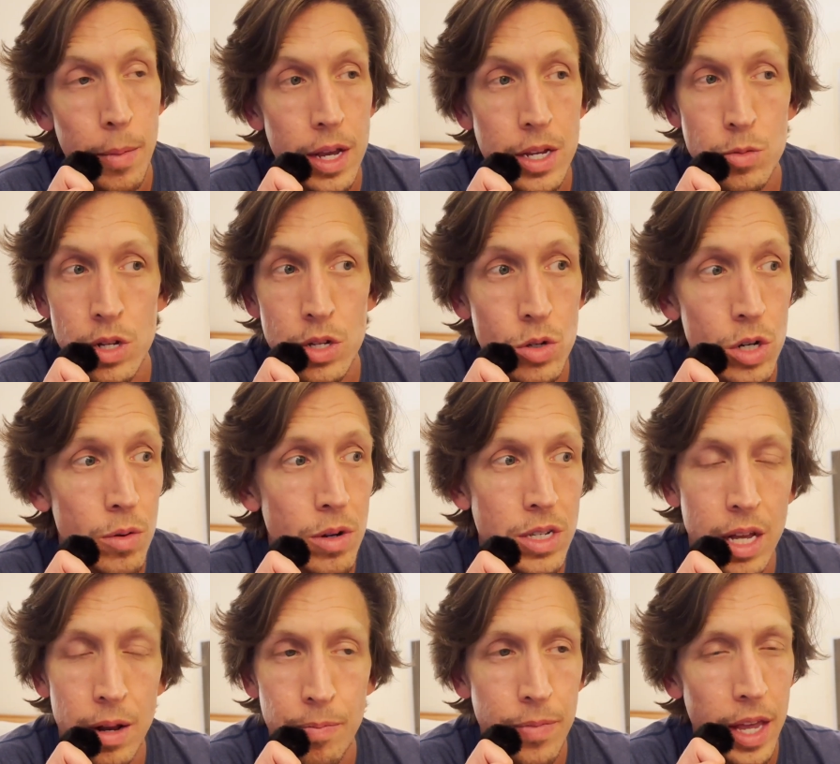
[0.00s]
Because what's true is
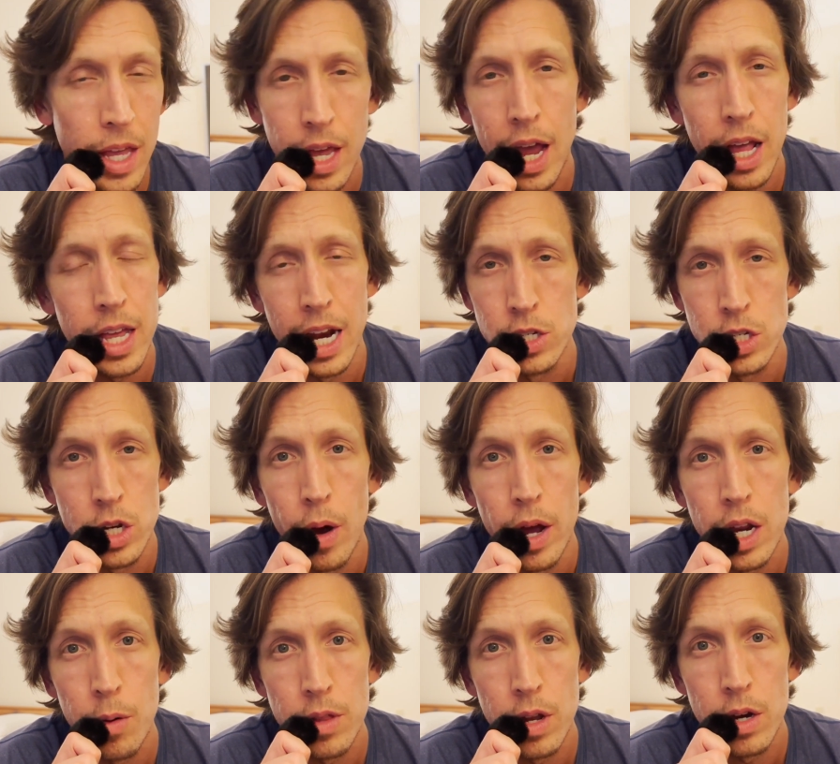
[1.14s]
that like Elliott has no
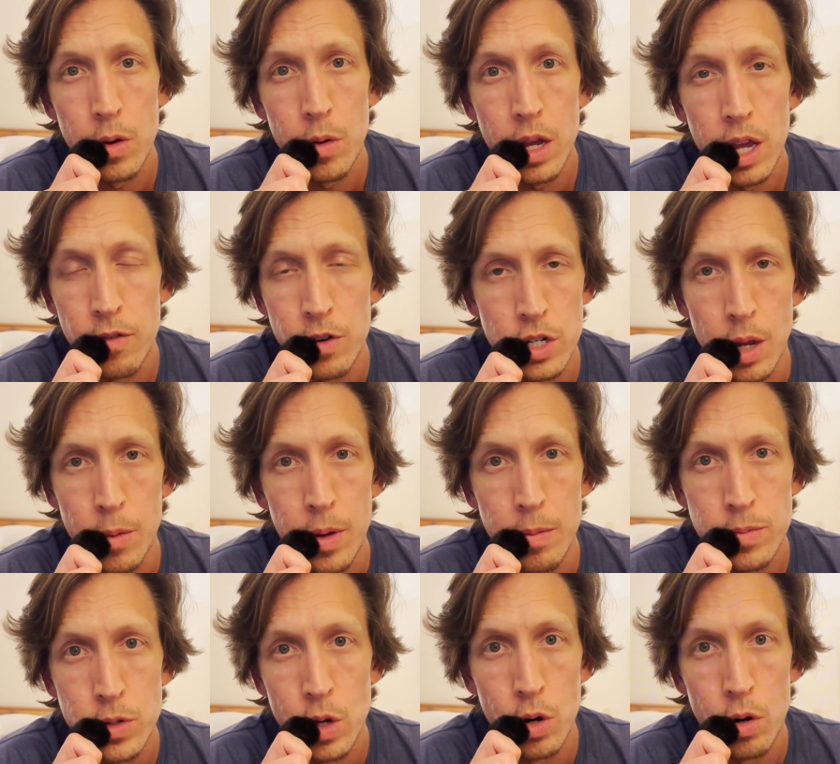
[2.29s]
idea what they're doing. If you're just going to be
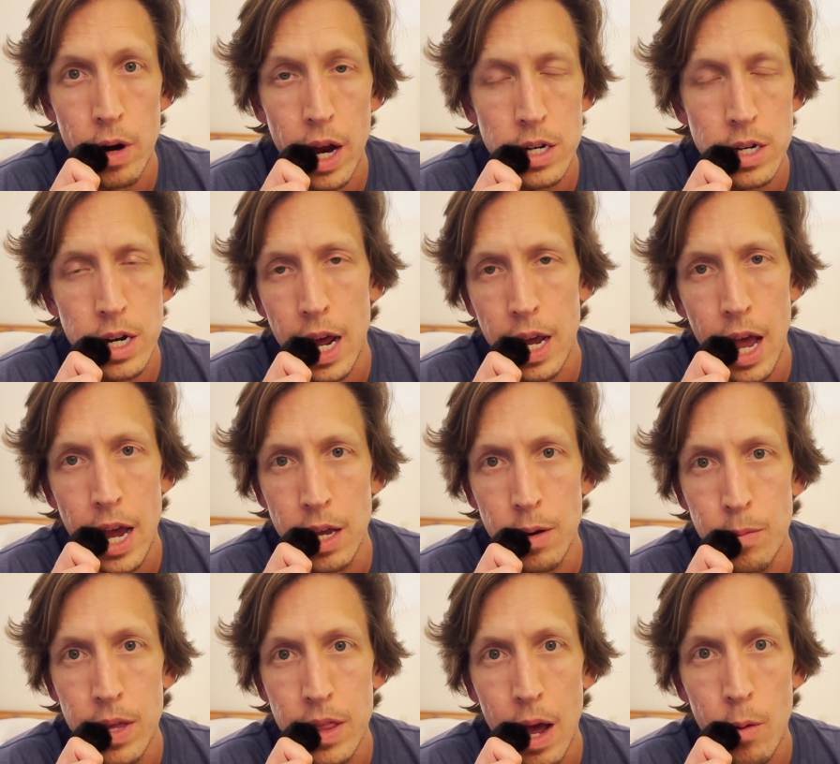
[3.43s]
so direct, and I can
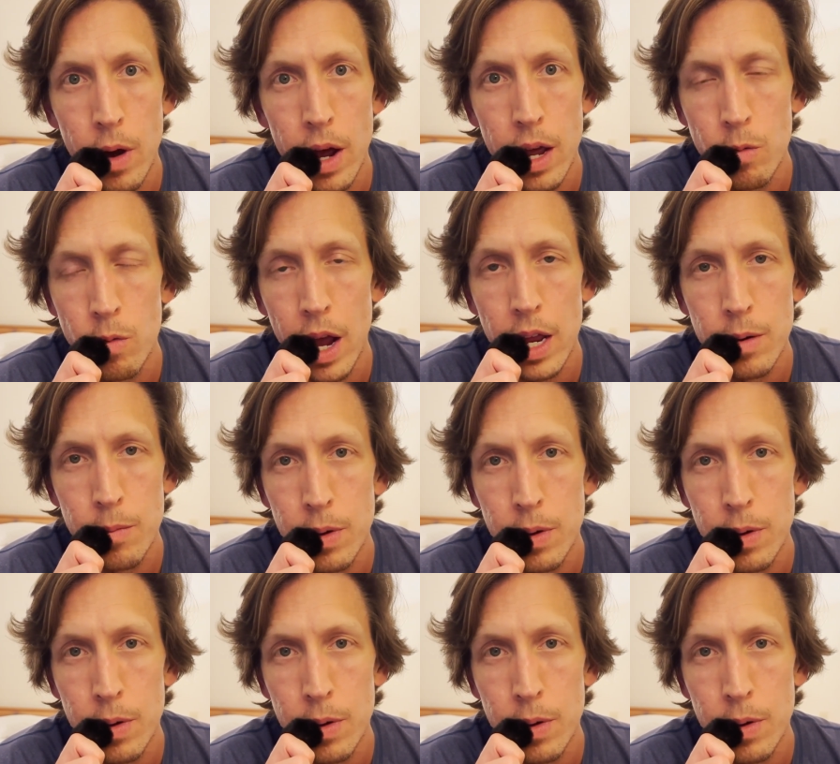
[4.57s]
be that way, right?